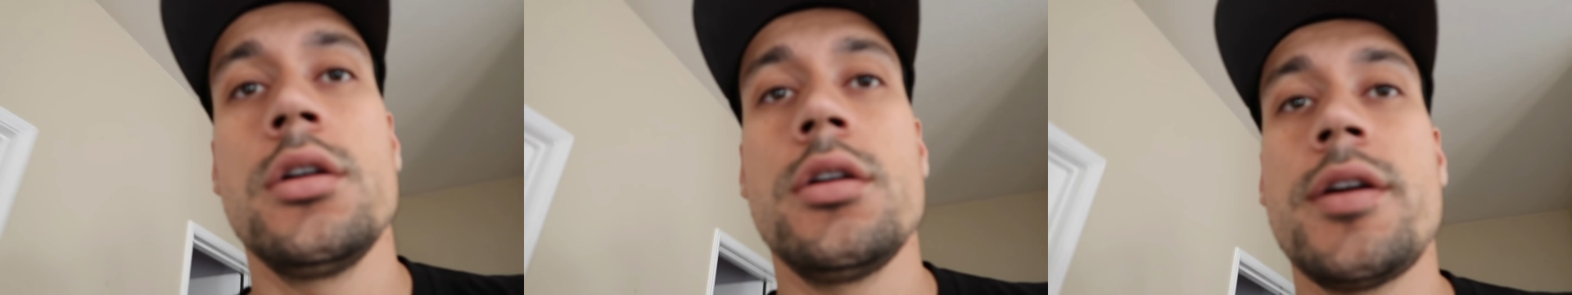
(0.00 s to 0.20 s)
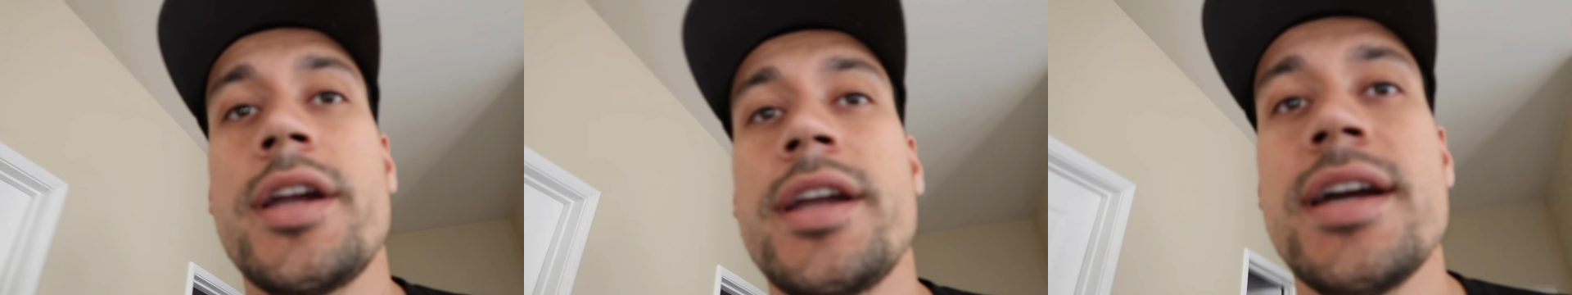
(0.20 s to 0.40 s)

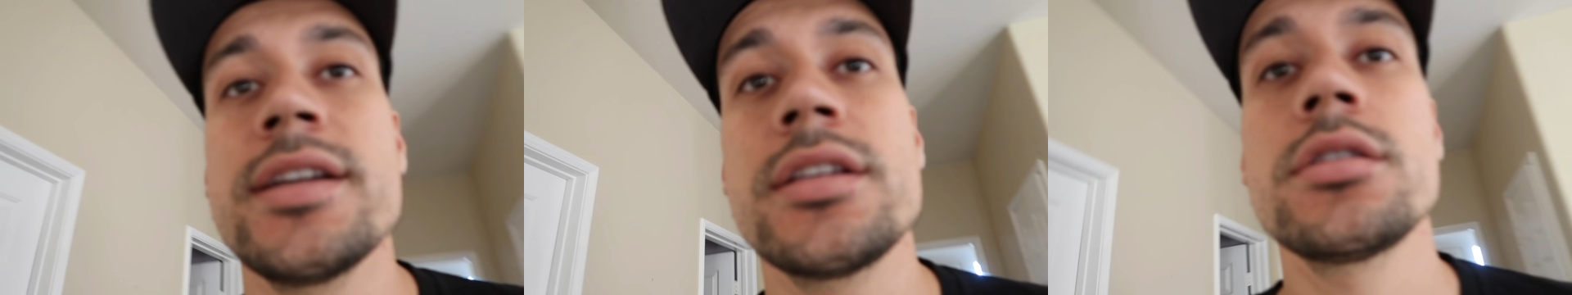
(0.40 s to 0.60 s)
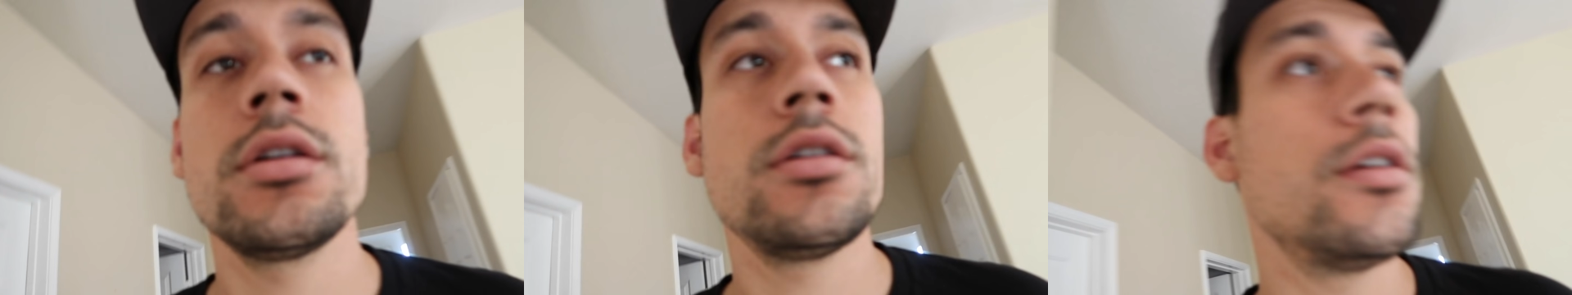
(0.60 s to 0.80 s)
Alright
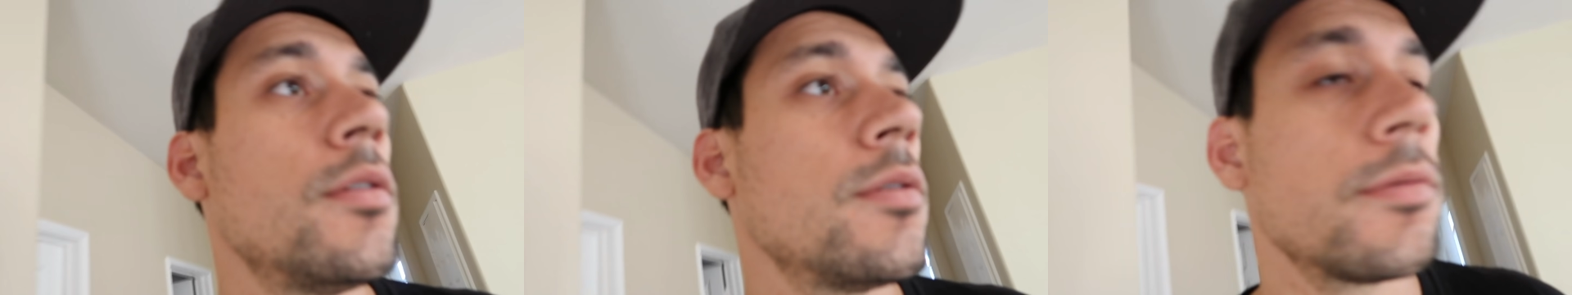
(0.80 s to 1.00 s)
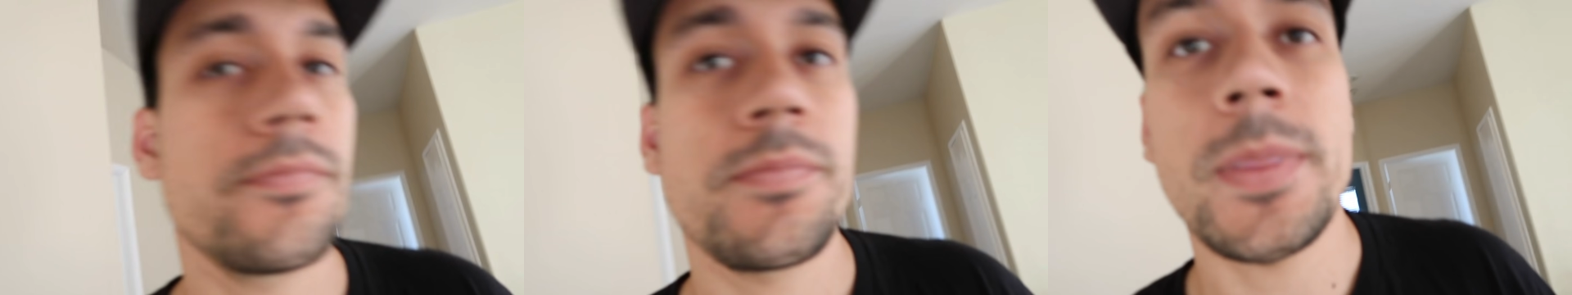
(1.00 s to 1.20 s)
guys,
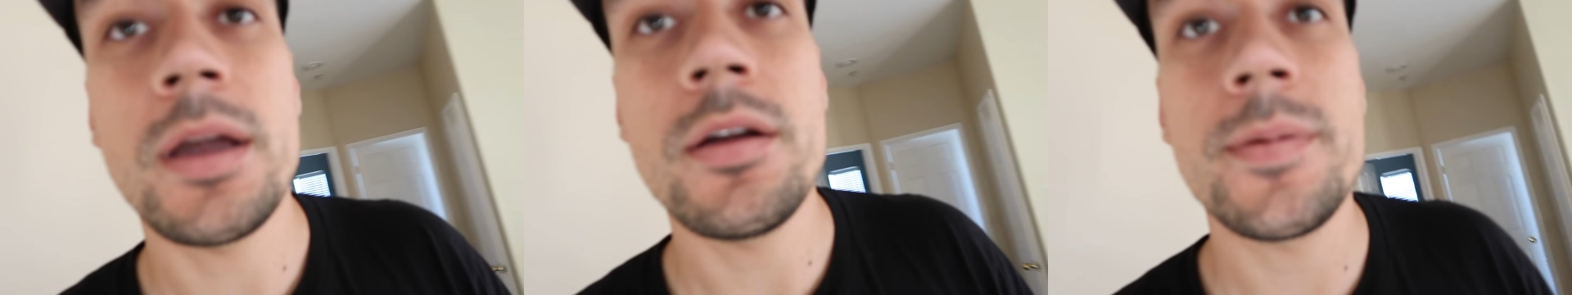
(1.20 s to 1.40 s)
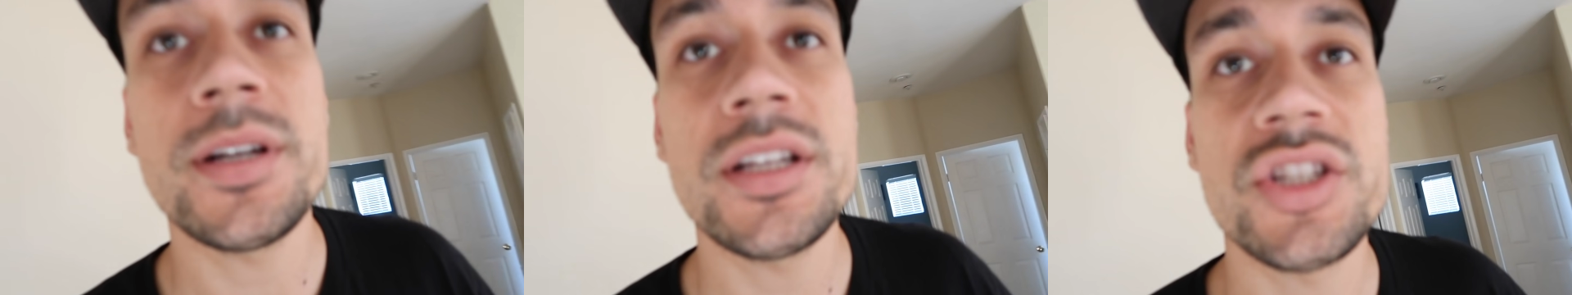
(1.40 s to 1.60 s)
so
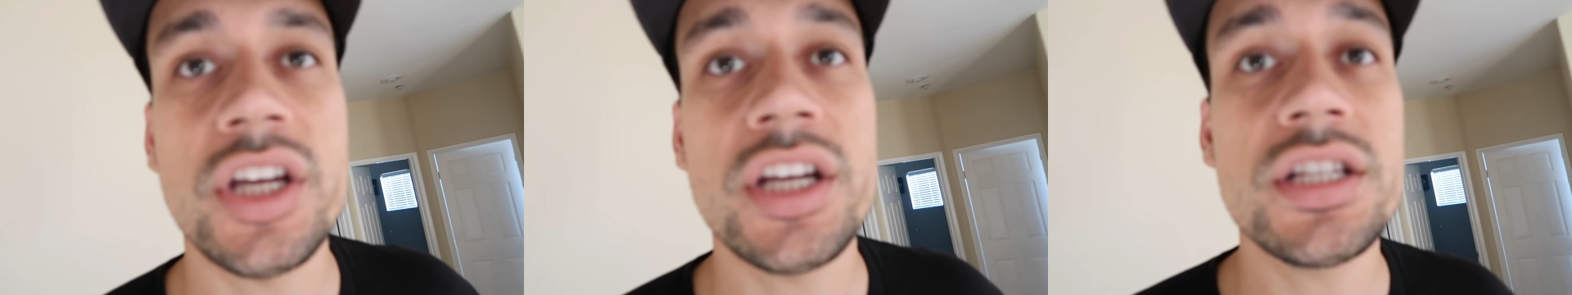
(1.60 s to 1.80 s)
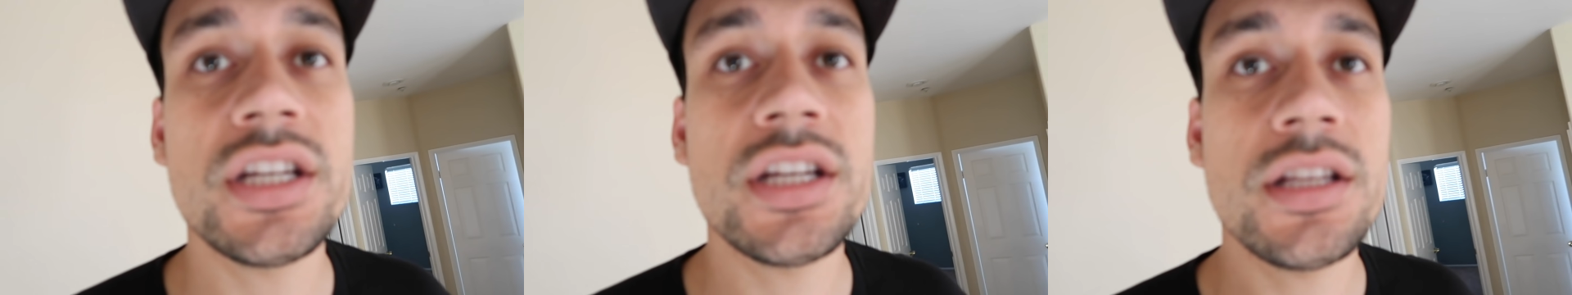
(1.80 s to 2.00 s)
everybody's
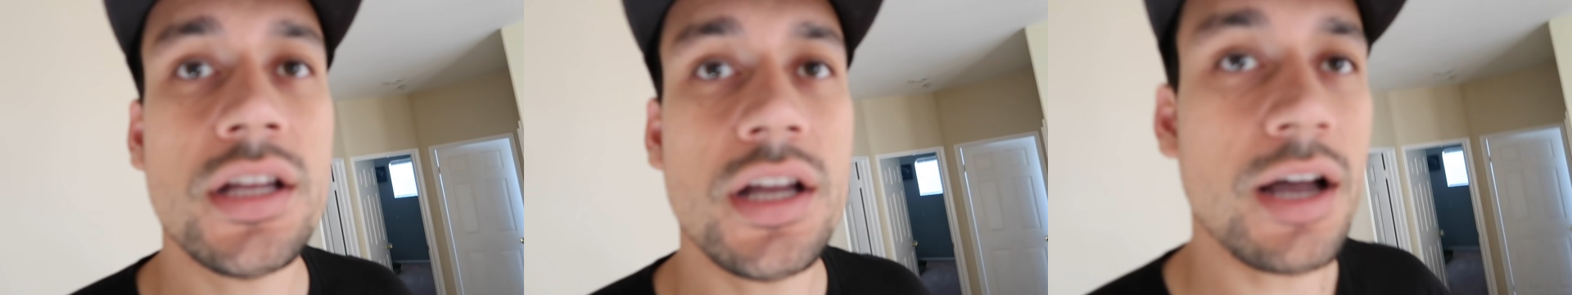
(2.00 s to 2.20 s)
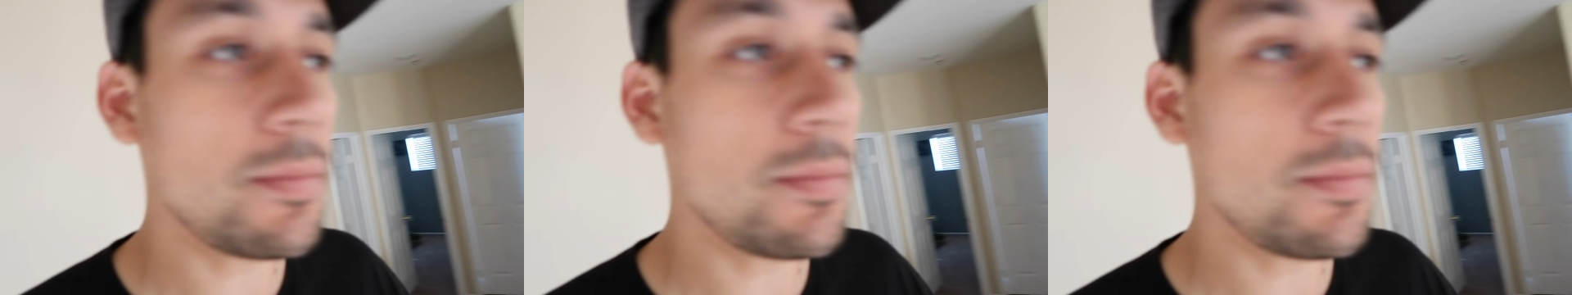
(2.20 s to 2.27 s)
changing.